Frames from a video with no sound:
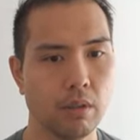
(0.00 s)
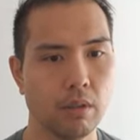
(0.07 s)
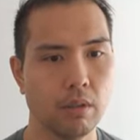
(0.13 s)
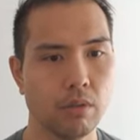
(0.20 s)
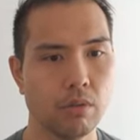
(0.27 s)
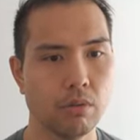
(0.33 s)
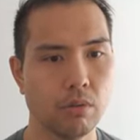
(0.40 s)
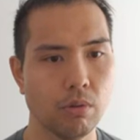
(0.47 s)

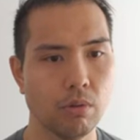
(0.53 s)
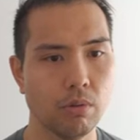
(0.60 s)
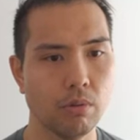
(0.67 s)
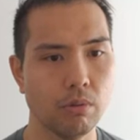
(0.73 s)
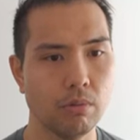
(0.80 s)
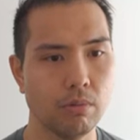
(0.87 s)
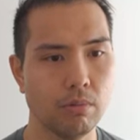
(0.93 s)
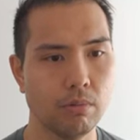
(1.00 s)

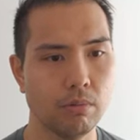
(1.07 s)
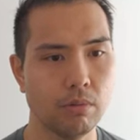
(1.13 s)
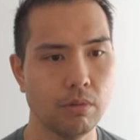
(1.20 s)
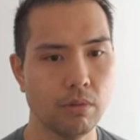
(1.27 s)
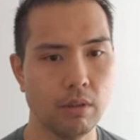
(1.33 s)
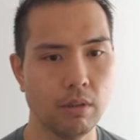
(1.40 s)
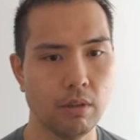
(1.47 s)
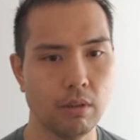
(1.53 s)
So
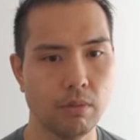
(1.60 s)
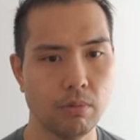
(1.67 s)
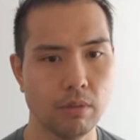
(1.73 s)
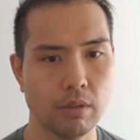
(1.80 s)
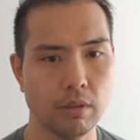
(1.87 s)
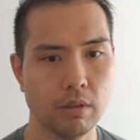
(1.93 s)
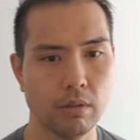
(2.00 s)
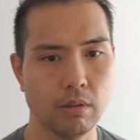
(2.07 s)
today
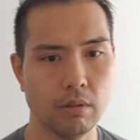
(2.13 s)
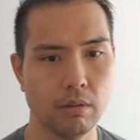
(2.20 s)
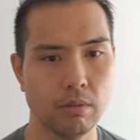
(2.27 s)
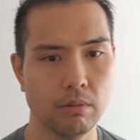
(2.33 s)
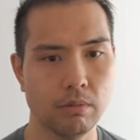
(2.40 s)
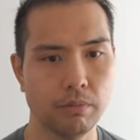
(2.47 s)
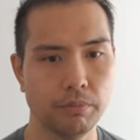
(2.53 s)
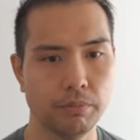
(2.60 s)
we're gonna
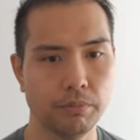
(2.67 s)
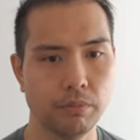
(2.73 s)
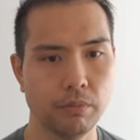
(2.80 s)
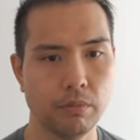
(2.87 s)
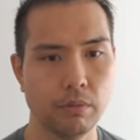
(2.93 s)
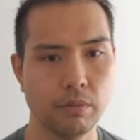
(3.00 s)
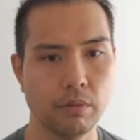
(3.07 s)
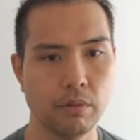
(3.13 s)

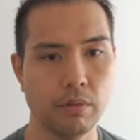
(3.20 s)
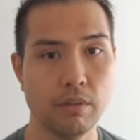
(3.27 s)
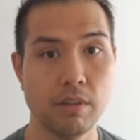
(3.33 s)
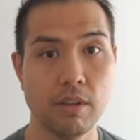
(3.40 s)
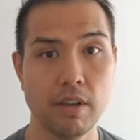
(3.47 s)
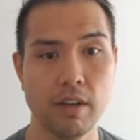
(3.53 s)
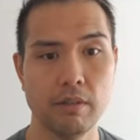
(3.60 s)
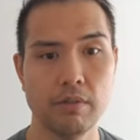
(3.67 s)

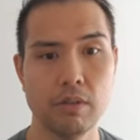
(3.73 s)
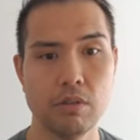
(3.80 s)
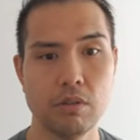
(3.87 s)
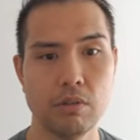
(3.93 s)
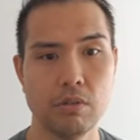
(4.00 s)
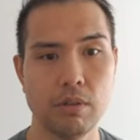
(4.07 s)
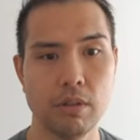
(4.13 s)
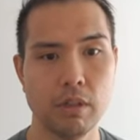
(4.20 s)
dive
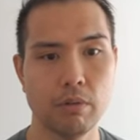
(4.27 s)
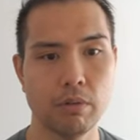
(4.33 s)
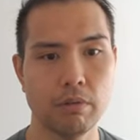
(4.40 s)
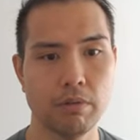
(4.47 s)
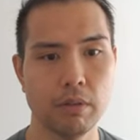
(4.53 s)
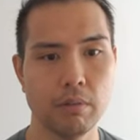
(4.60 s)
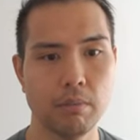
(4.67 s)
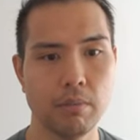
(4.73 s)
into network
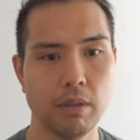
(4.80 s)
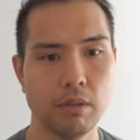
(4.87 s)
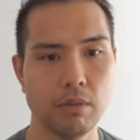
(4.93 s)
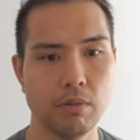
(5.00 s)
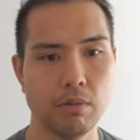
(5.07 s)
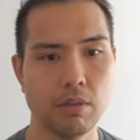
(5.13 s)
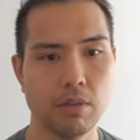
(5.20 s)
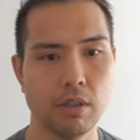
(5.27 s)

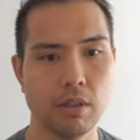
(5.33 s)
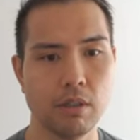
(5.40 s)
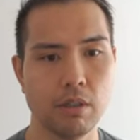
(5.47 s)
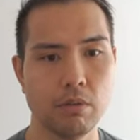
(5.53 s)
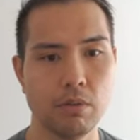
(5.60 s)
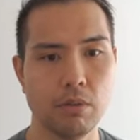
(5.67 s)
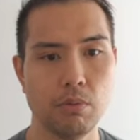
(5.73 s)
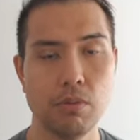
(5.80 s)
fundamentals and I
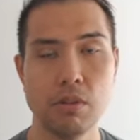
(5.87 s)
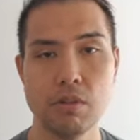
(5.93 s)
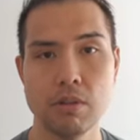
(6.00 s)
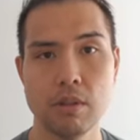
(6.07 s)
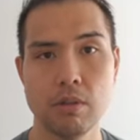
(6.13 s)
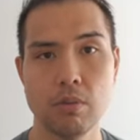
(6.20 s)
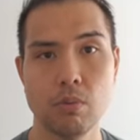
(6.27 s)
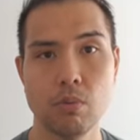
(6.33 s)
already
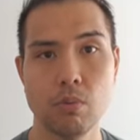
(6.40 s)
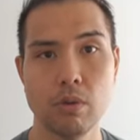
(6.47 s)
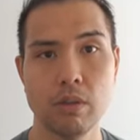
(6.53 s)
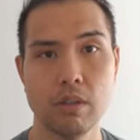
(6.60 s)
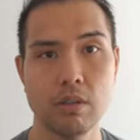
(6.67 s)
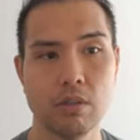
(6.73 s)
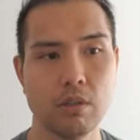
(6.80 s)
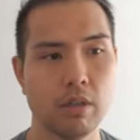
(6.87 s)
reset what
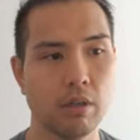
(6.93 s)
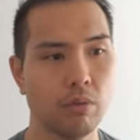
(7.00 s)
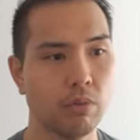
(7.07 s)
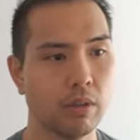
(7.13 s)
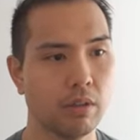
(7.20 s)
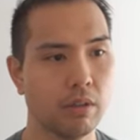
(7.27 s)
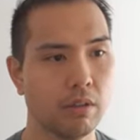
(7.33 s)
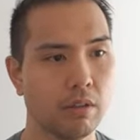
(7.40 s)
is
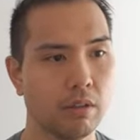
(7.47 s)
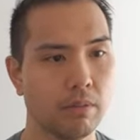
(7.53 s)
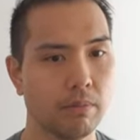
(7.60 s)
networking.